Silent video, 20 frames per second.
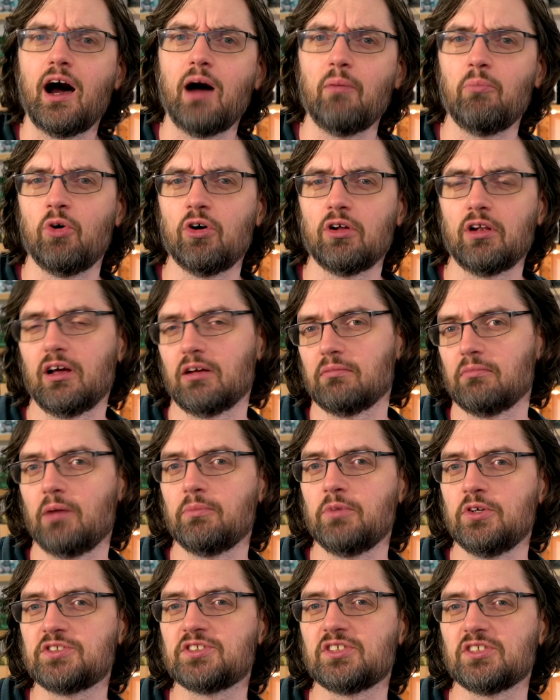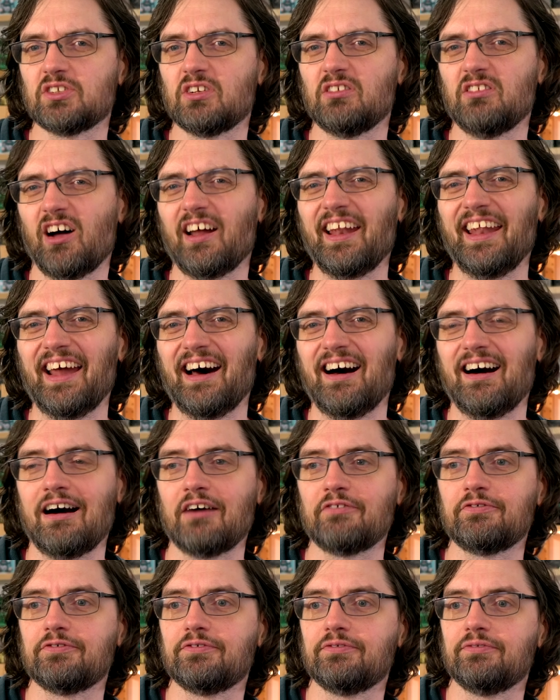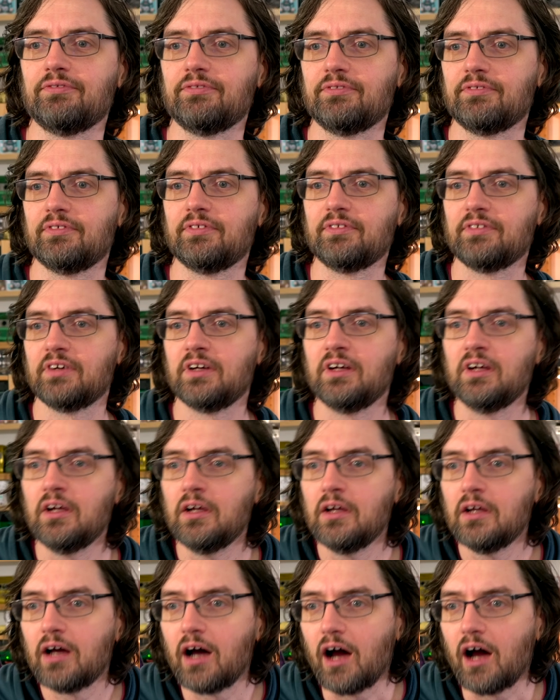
More like I'm used to sort of 9.5.